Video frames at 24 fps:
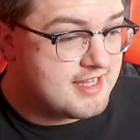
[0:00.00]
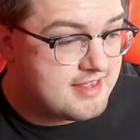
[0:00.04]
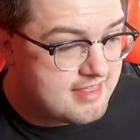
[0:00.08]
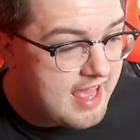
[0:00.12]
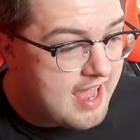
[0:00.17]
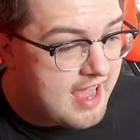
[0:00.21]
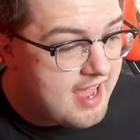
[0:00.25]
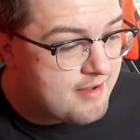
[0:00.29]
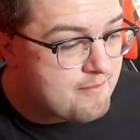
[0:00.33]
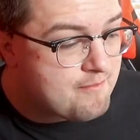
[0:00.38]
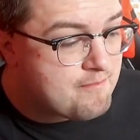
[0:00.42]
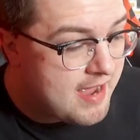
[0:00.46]

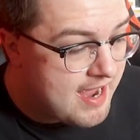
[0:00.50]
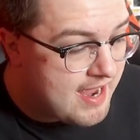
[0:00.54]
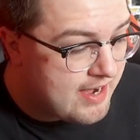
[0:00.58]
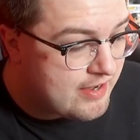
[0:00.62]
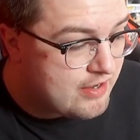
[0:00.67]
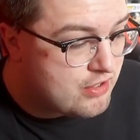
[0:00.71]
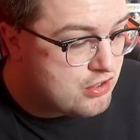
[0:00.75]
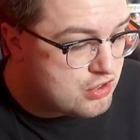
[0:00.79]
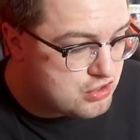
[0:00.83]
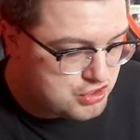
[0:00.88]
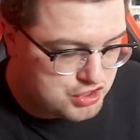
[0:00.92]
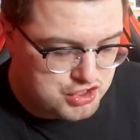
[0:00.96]
that
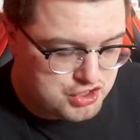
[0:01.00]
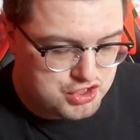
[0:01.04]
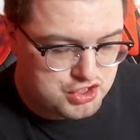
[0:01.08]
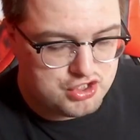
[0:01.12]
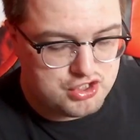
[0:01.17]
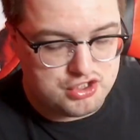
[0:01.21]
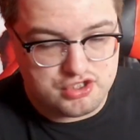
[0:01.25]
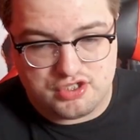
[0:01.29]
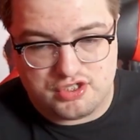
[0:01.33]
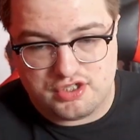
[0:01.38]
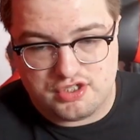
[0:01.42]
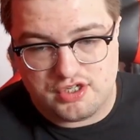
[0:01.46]
man
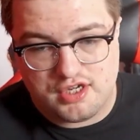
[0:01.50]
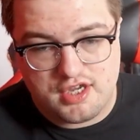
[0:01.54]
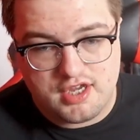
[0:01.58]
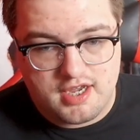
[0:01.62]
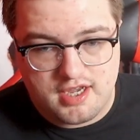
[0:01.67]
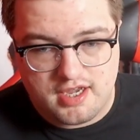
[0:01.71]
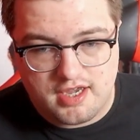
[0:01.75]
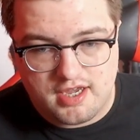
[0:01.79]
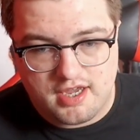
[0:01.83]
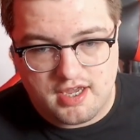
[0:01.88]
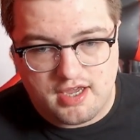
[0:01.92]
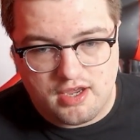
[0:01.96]
ushered
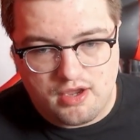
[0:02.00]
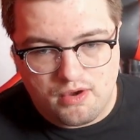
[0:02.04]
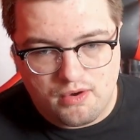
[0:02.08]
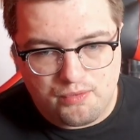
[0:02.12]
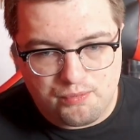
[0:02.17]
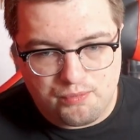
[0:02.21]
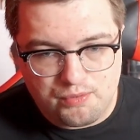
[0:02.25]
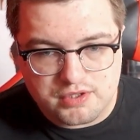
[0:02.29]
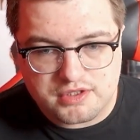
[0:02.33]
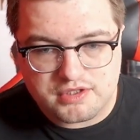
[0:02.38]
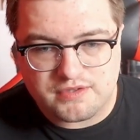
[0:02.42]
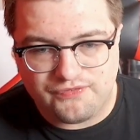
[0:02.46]

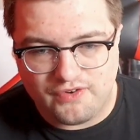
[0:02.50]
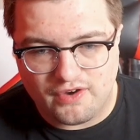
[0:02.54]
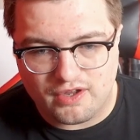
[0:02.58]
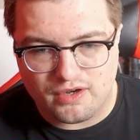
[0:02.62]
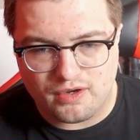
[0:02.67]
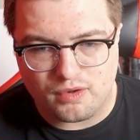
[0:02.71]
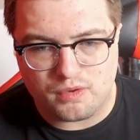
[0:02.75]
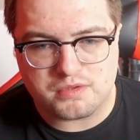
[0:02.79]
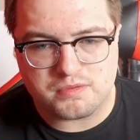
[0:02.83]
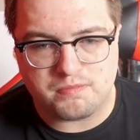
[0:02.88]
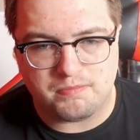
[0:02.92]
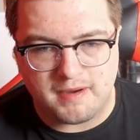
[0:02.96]
was
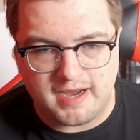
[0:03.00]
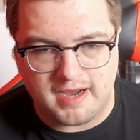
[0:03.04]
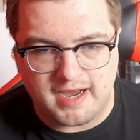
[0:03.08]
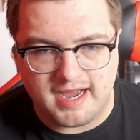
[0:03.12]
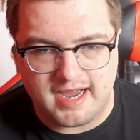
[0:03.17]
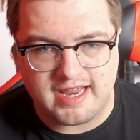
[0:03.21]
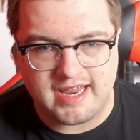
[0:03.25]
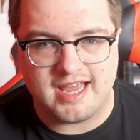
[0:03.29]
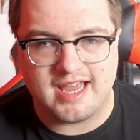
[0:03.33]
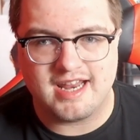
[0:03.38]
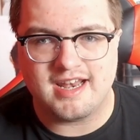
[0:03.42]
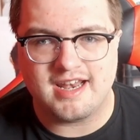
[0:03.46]
followed
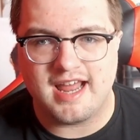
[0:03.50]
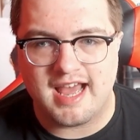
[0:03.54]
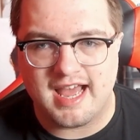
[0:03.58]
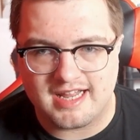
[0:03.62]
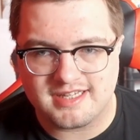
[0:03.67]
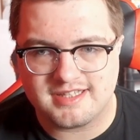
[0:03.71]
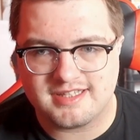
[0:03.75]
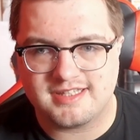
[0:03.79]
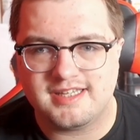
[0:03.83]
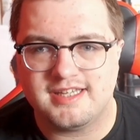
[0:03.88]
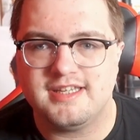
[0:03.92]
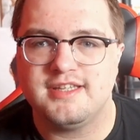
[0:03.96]
by an
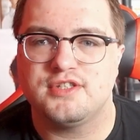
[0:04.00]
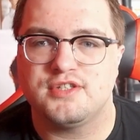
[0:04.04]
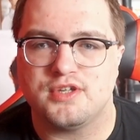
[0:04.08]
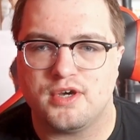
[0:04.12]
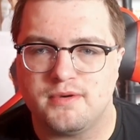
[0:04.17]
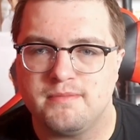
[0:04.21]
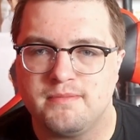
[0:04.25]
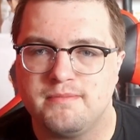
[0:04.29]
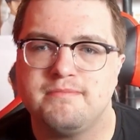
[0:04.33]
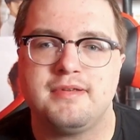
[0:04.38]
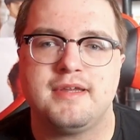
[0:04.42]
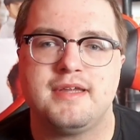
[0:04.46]

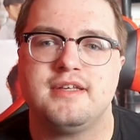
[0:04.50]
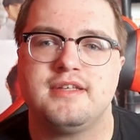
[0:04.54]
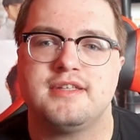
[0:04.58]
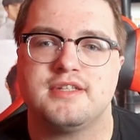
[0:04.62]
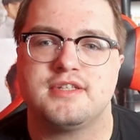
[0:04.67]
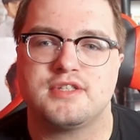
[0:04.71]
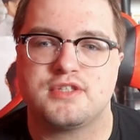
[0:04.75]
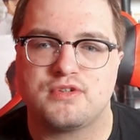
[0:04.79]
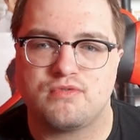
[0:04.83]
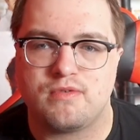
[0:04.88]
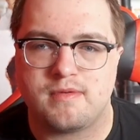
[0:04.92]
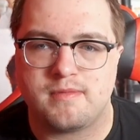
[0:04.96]
anti-zombie
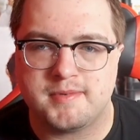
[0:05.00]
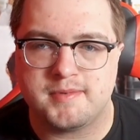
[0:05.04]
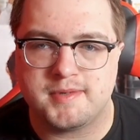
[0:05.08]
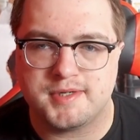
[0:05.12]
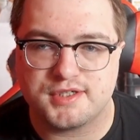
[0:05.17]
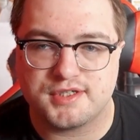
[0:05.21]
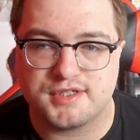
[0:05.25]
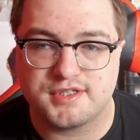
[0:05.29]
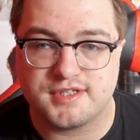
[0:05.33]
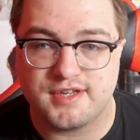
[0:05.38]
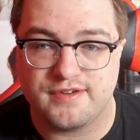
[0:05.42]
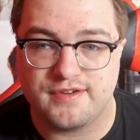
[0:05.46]

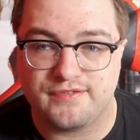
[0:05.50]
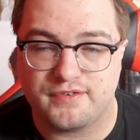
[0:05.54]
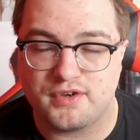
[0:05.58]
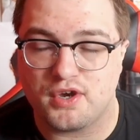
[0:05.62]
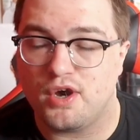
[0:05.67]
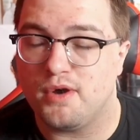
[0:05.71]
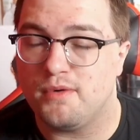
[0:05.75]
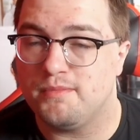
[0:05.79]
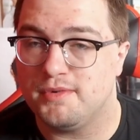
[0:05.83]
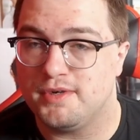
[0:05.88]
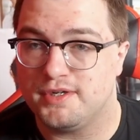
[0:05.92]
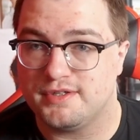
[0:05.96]
discriminative
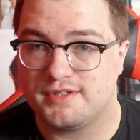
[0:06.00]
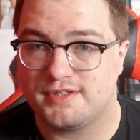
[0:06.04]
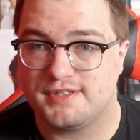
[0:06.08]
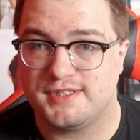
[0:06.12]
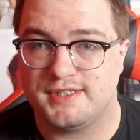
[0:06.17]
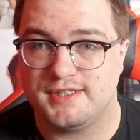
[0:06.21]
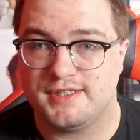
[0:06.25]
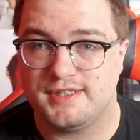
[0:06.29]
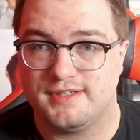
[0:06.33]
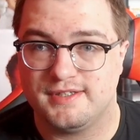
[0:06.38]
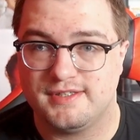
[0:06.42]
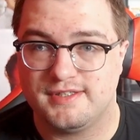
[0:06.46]

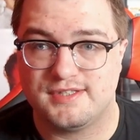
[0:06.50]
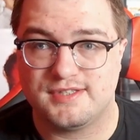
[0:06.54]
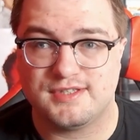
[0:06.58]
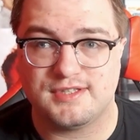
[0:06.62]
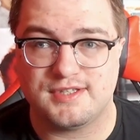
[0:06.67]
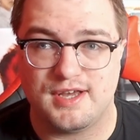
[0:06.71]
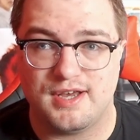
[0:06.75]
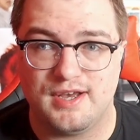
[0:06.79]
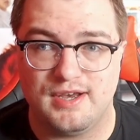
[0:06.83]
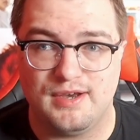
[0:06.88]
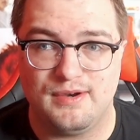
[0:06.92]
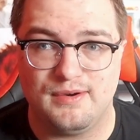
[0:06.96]
comment.
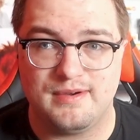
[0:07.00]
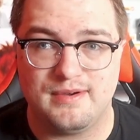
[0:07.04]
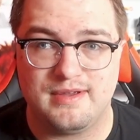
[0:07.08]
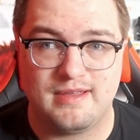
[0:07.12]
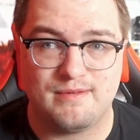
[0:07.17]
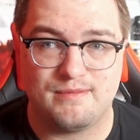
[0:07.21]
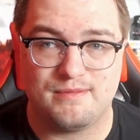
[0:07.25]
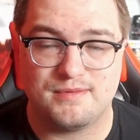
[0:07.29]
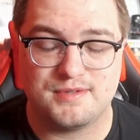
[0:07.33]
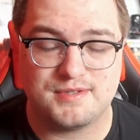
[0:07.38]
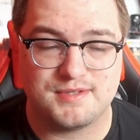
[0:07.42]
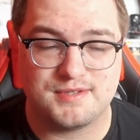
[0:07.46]
So
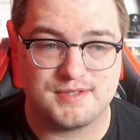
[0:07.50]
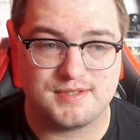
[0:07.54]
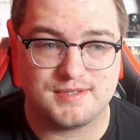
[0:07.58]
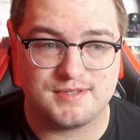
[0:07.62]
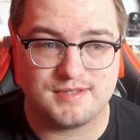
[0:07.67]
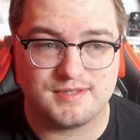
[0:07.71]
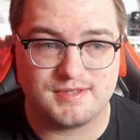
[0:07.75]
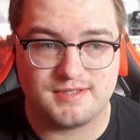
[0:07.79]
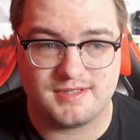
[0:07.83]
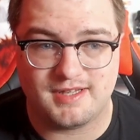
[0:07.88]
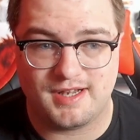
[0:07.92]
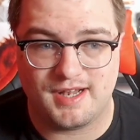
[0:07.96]
it
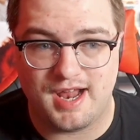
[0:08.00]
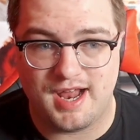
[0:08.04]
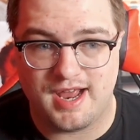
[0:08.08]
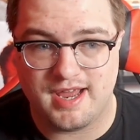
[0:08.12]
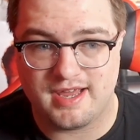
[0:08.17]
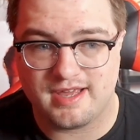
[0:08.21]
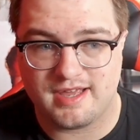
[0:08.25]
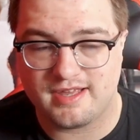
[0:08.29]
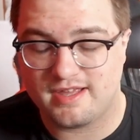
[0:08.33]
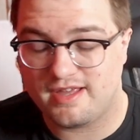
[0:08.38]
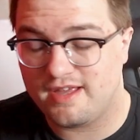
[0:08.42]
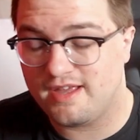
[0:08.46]
was
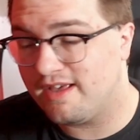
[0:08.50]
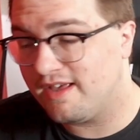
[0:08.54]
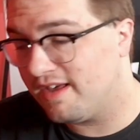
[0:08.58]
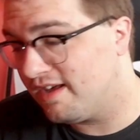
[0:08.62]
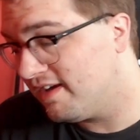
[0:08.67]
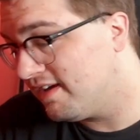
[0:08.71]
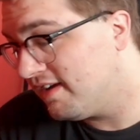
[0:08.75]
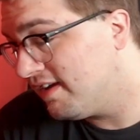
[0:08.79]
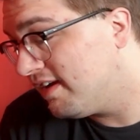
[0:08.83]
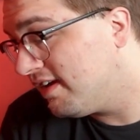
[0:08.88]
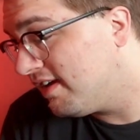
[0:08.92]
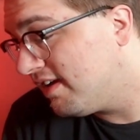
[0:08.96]
like,
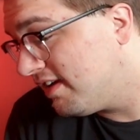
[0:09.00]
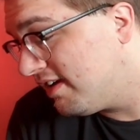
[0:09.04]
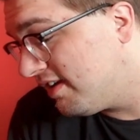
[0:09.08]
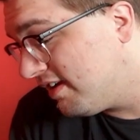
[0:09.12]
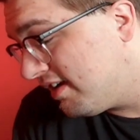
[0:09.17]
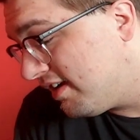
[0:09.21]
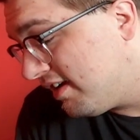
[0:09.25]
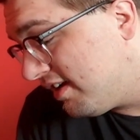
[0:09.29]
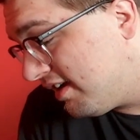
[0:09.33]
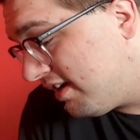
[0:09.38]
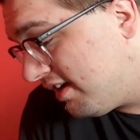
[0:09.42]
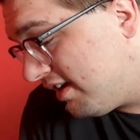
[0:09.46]

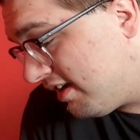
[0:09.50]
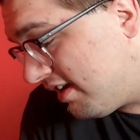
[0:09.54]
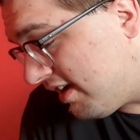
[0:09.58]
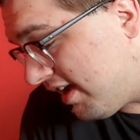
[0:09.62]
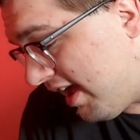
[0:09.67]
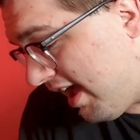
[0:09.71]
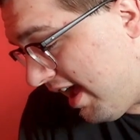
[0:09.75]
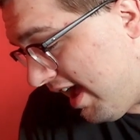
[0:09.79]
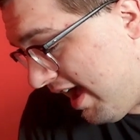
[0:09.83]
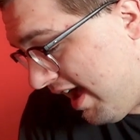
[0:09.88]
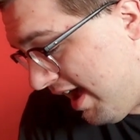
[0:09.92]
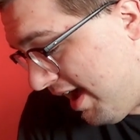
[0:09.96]

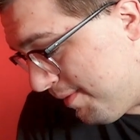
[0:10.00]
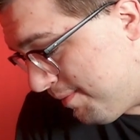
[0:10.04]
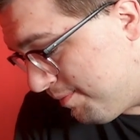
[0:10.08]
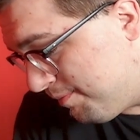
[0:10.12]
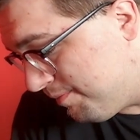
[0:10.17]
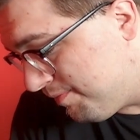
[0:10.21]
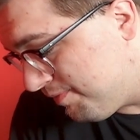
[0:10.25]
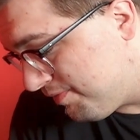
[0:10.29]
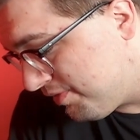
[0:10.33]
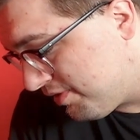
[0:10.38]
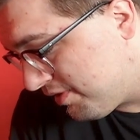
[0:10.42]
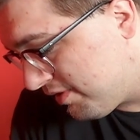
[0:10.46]

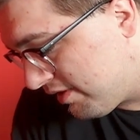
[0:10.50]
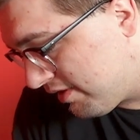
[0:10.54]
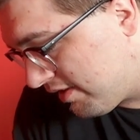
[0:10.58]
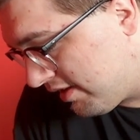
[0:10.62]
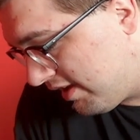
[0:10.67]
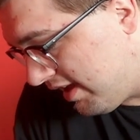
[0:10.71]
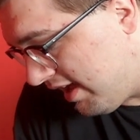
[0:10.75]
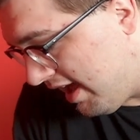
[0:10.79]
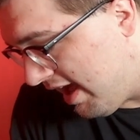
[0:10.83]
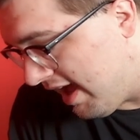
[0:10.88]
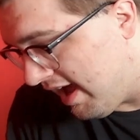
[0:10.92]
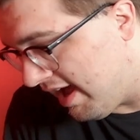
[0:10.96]

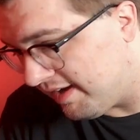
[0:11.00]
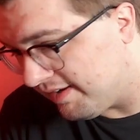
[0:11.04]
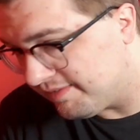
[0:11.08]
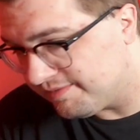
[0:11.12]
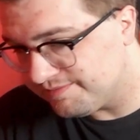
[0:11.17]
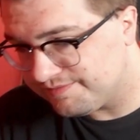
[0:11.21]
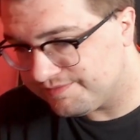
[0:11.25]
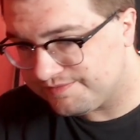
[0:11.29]
yeah,